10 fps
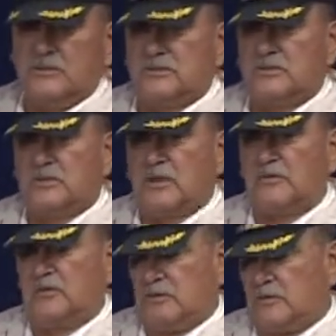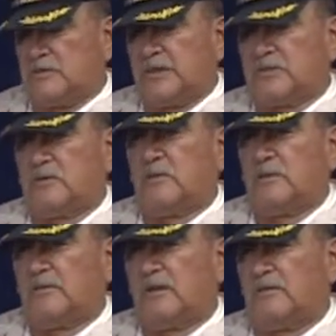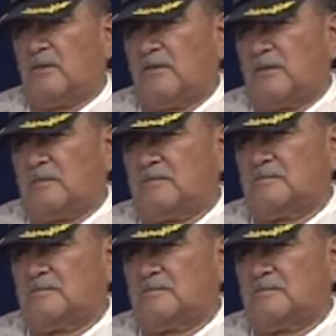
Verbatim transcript: this is, I took this picture about that time. And